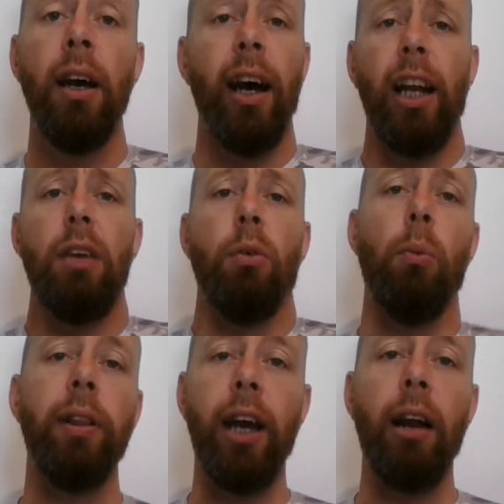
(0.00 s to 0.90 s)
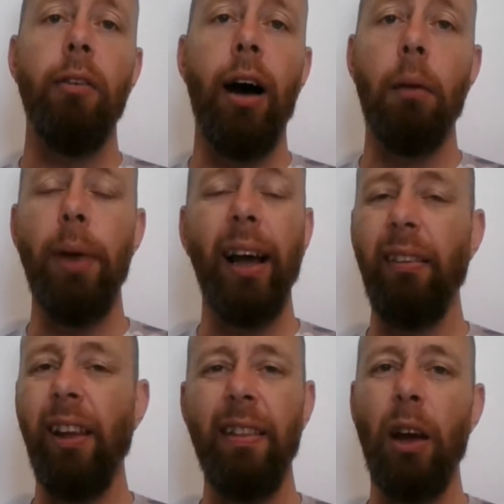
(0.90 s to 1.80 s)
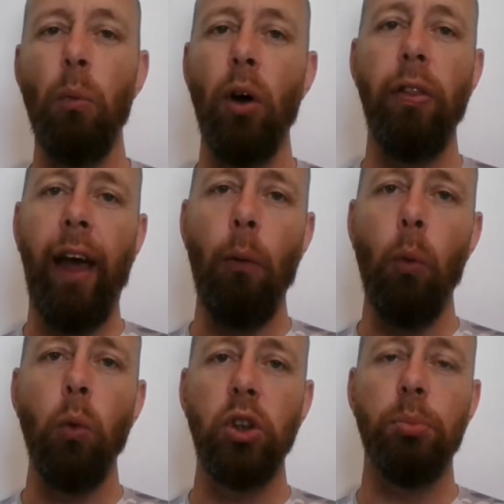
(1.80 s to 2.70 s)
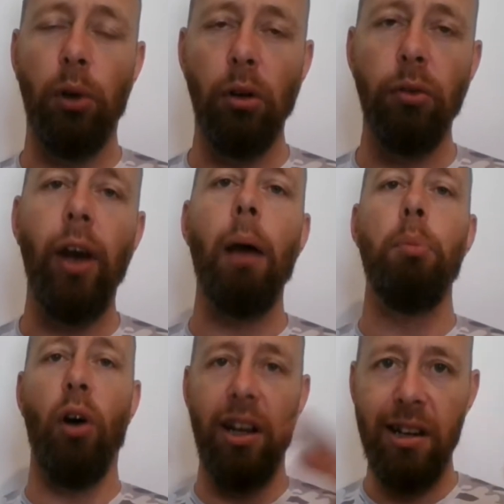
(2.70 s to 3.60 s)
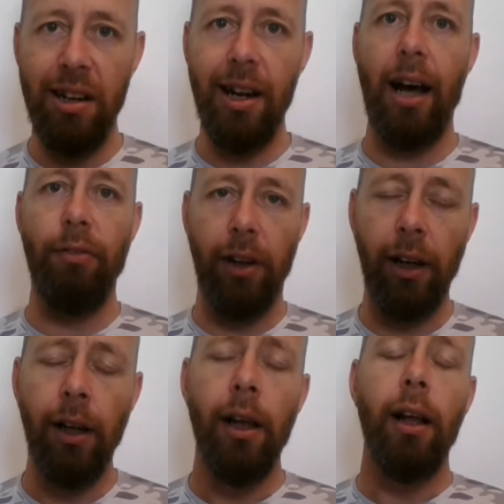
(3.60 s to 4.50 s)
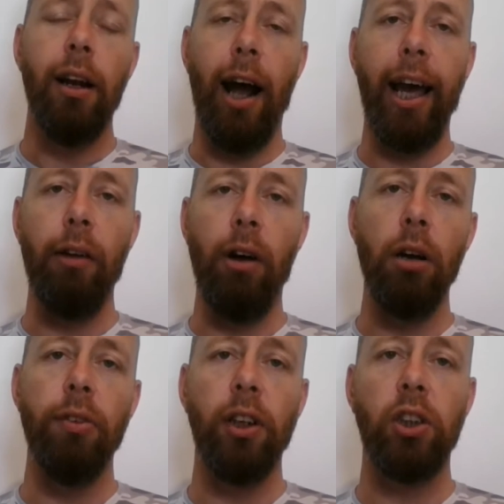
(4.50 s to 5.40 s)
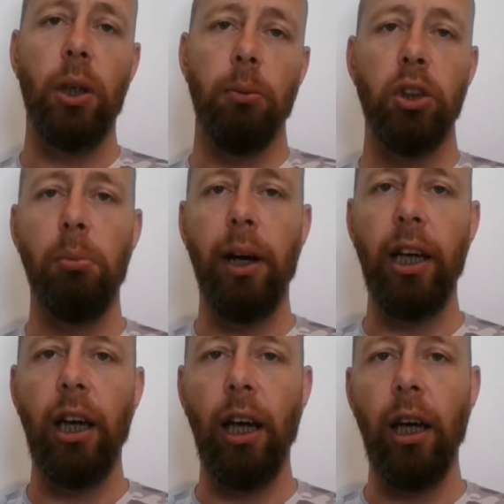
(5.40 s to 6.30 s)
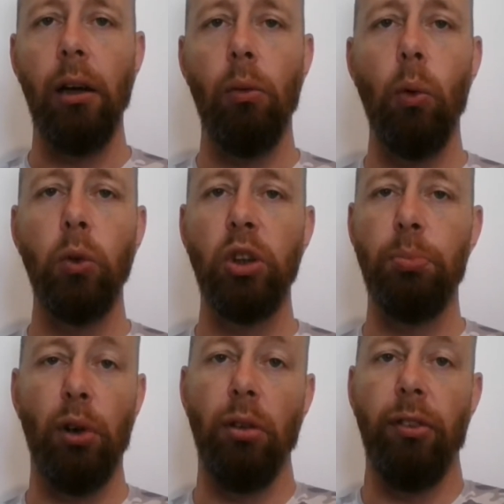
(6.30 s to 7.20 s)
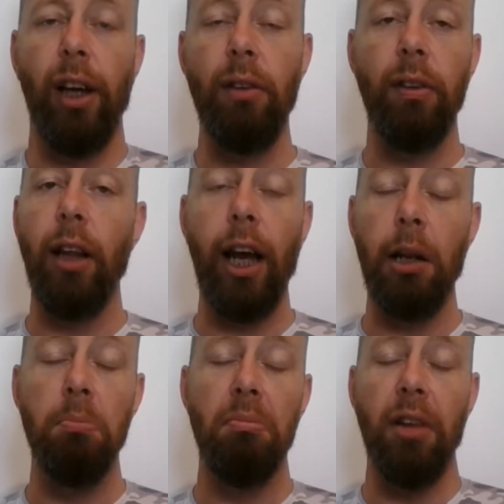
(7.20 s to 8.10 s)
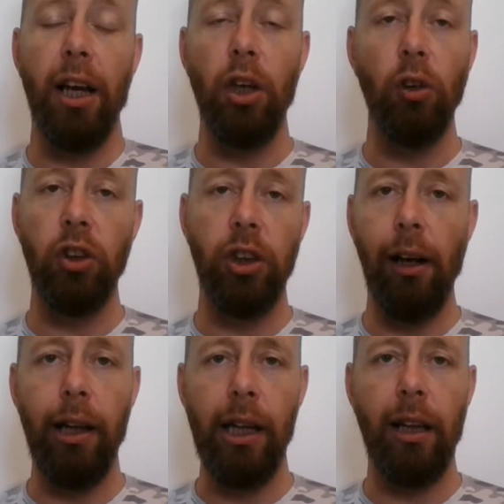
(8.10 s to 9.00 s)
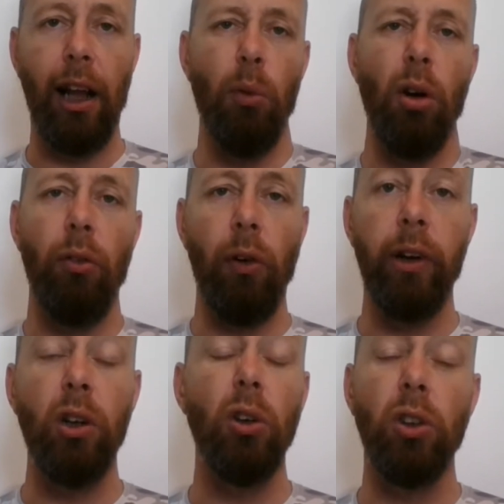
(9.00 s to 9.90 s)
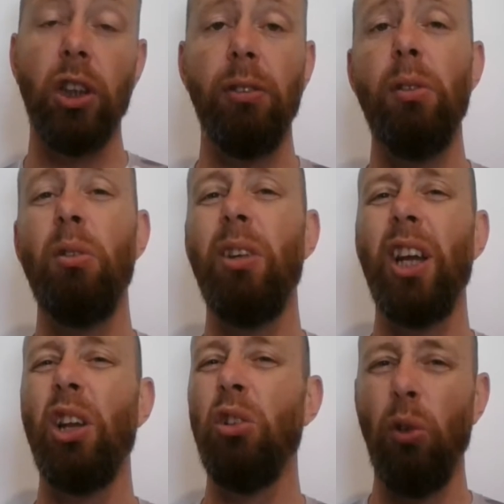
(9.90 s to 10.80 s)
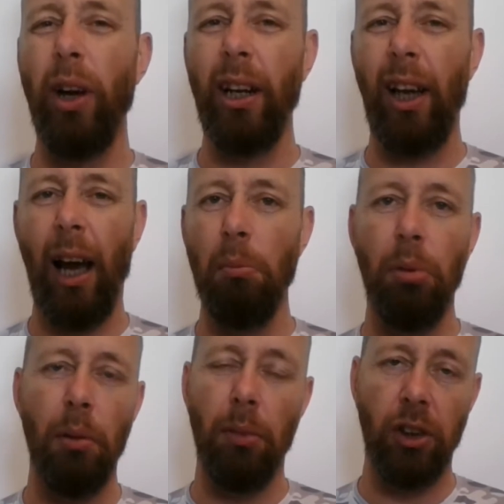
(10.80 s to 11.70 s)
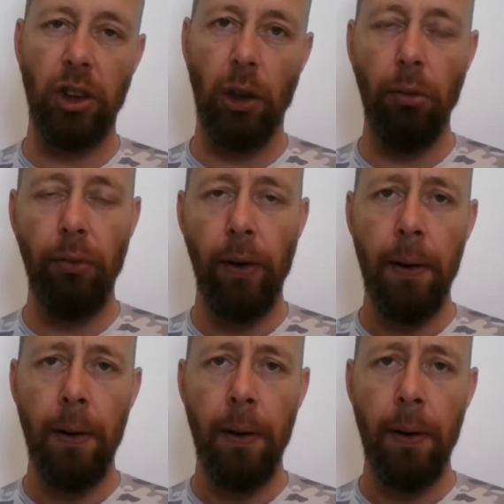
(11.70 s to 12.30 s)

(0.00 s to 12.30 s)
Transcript: And even when they were up, back then they weren't that waterproof. You had to put another layer over the top to make it waterproof. And even then, they used to leak. They weren't very good. So I've never really enjoyed camping myself.